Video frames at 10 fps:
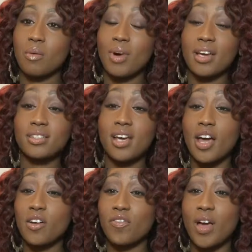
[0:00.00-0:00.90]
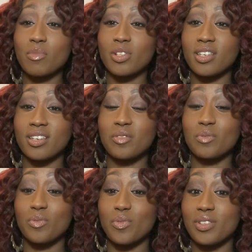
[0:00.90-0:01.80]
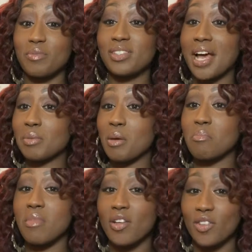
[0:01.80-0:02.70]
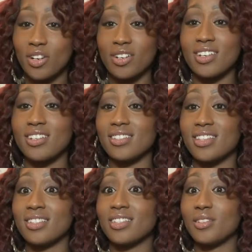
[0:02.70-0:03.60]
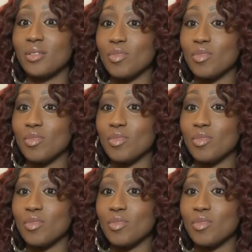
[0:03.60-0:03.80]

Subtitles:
My entire family, really, besides my mother, is into